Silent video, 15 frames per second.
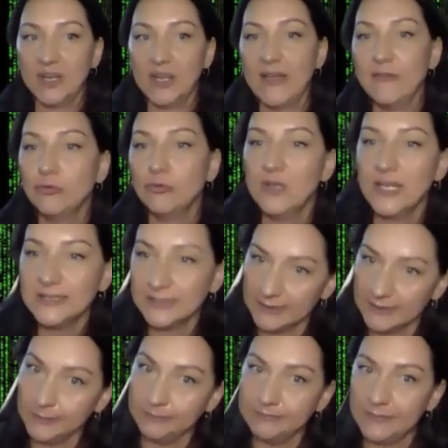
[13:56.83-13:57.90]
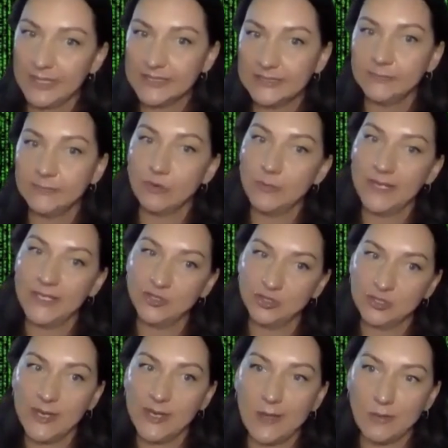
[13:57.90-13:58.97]
but I have a good night's sleep. I sleep from
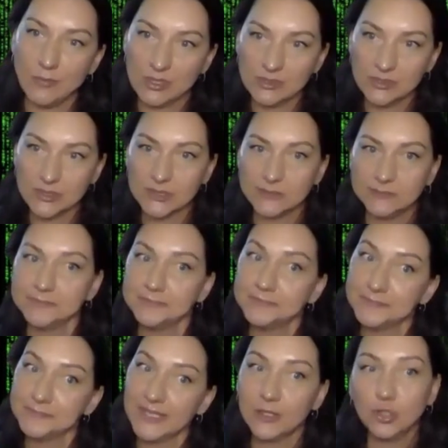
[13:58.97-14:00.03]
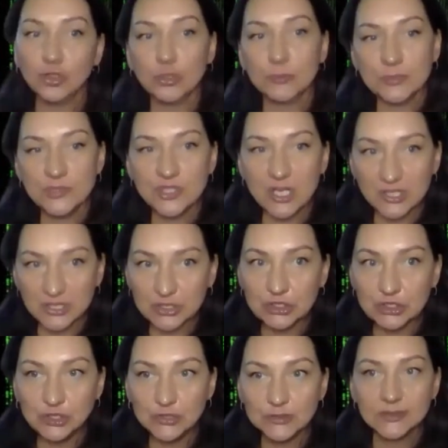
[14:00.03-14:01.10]
8 to 10 hours, like a good
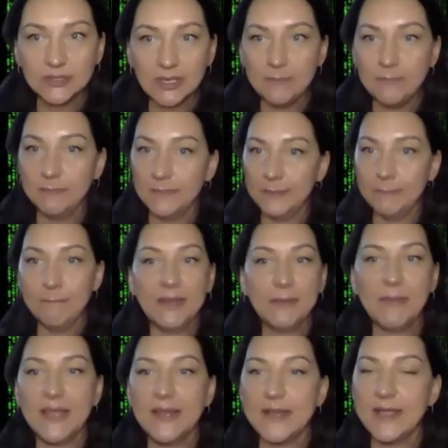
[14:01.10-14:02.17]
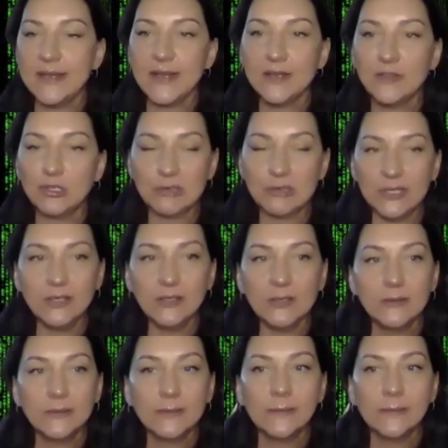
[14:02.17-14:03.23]
projector. I'm in bed by
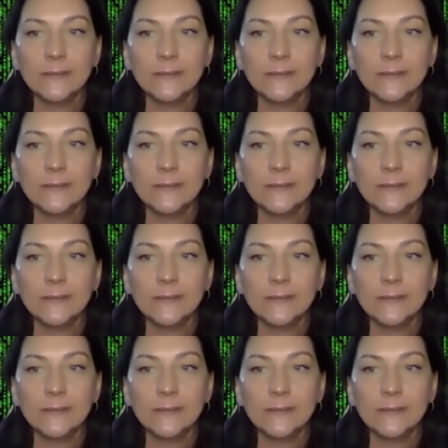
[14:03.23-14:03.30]
9:30.